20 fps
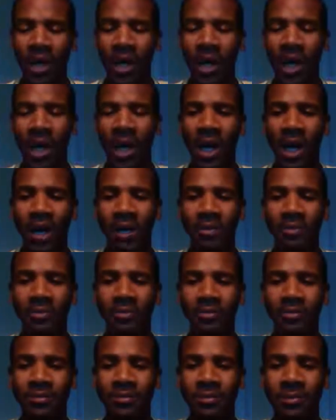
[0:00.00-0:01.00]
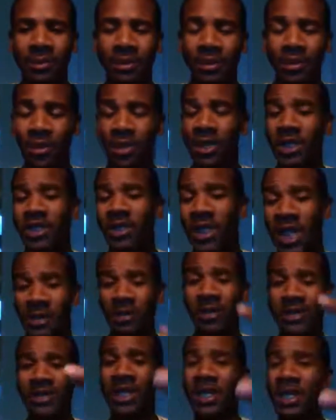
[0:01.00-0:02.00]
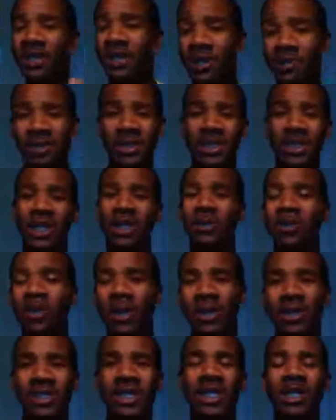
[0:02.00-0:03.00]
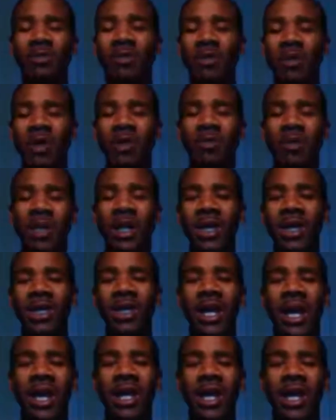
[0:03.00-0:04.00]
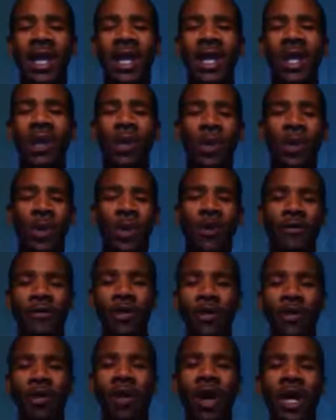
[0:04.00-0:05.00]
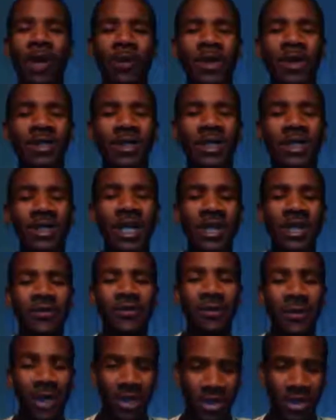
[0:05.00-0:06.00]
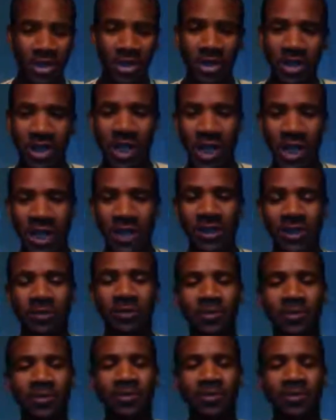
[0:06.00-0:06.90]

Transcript: Um, so in this case, let's say here comes the second point. Second point being that if you want to be successful, as she says,